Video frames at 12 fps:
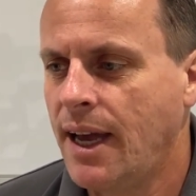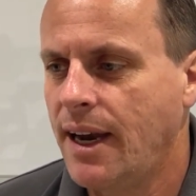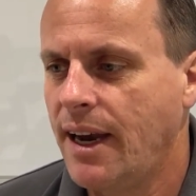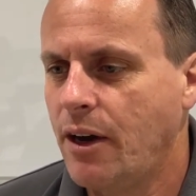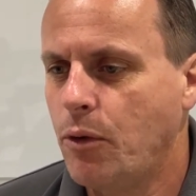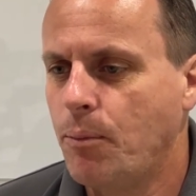
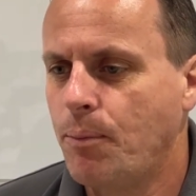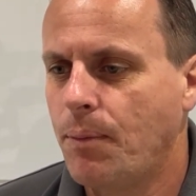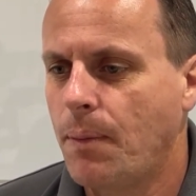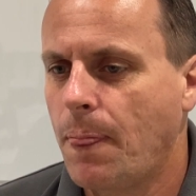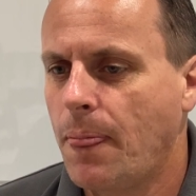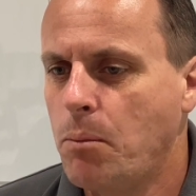Now,
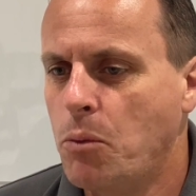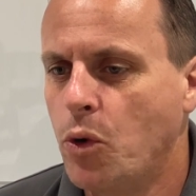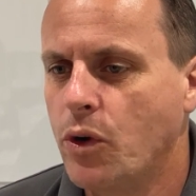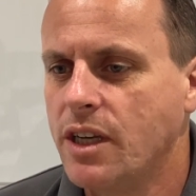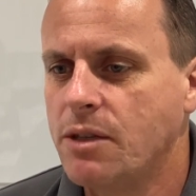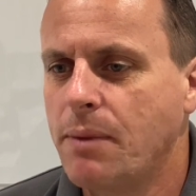the
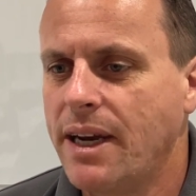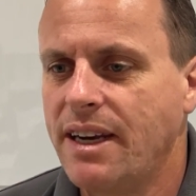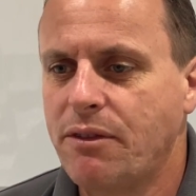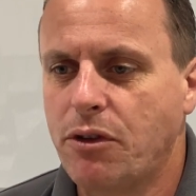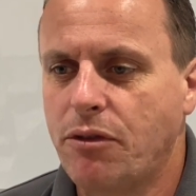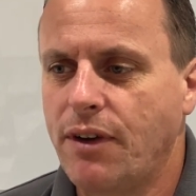mortgage may
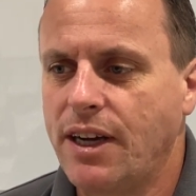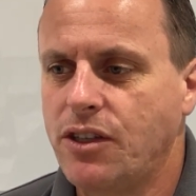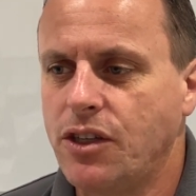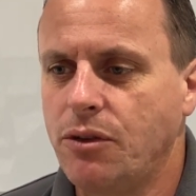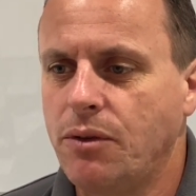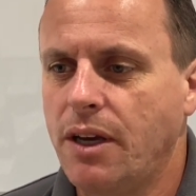never affect
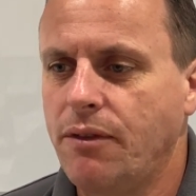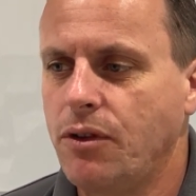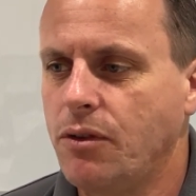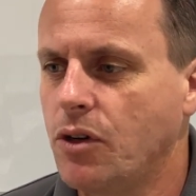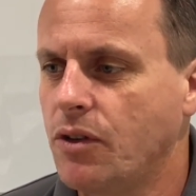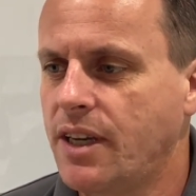you if you've
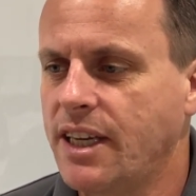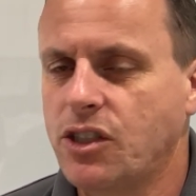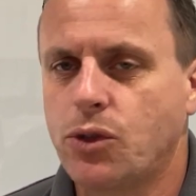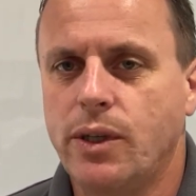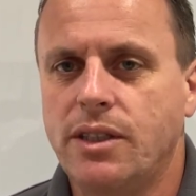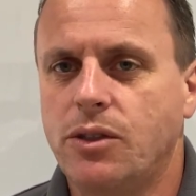got the next
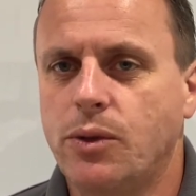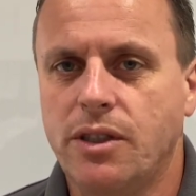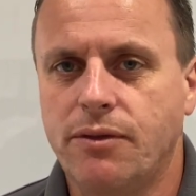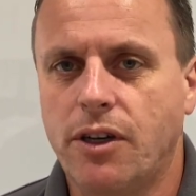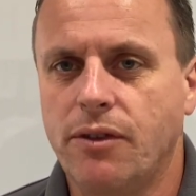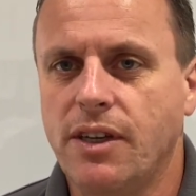20,
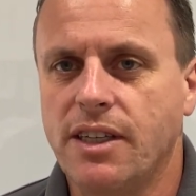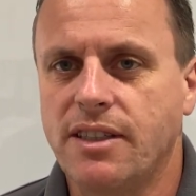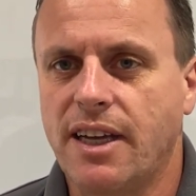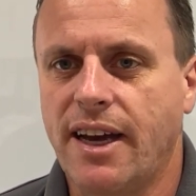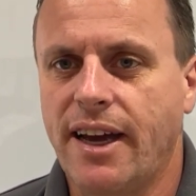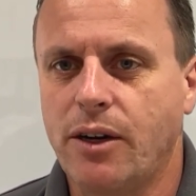25 years in
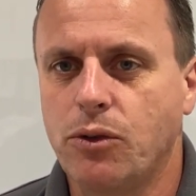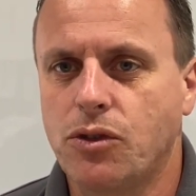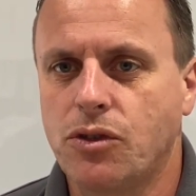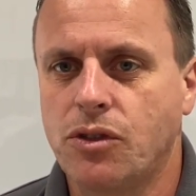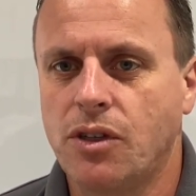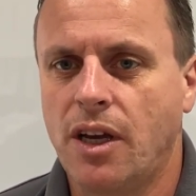that
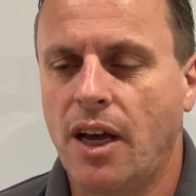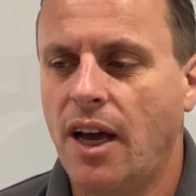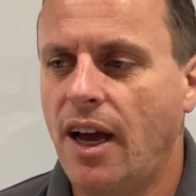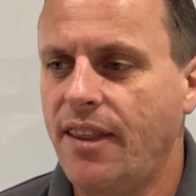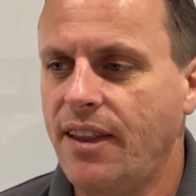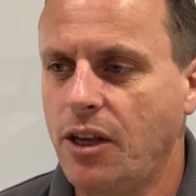house,
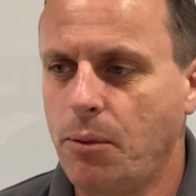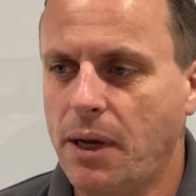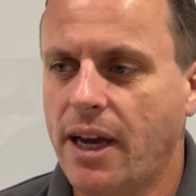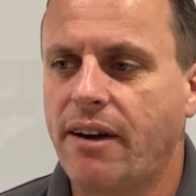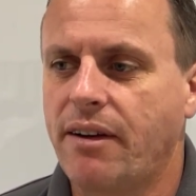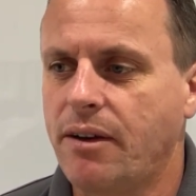and then you'll be
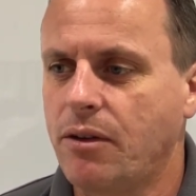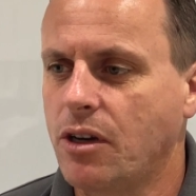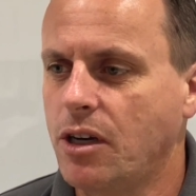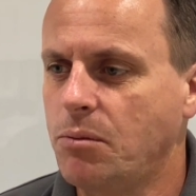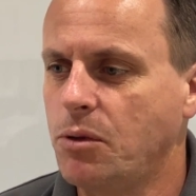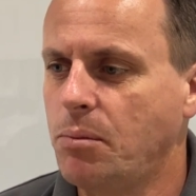carried out in a
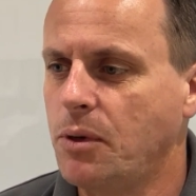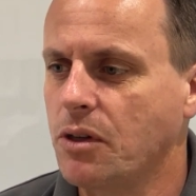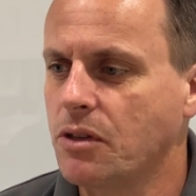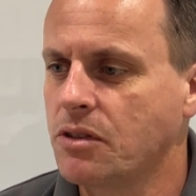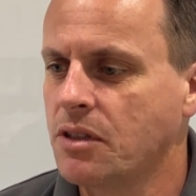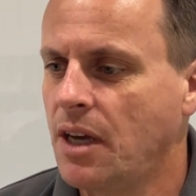cardboard
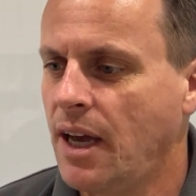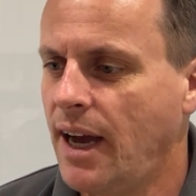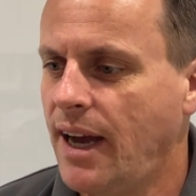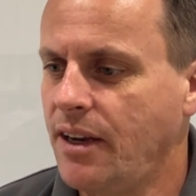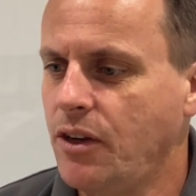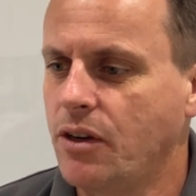box,
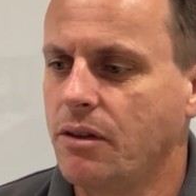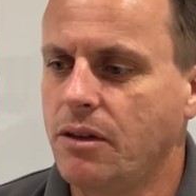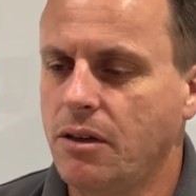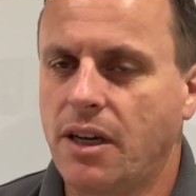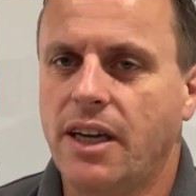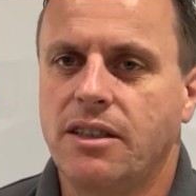and
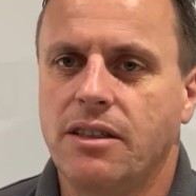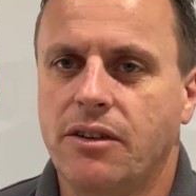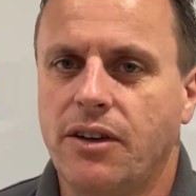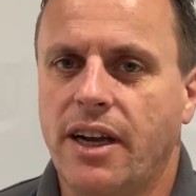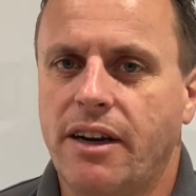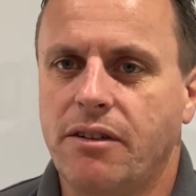your kids are going to
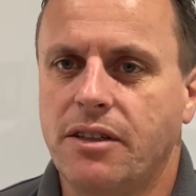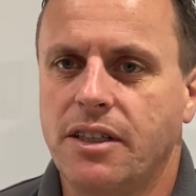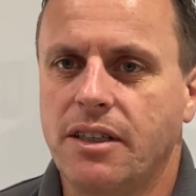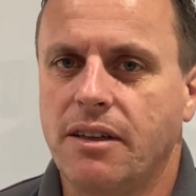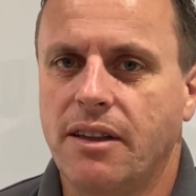inherit it.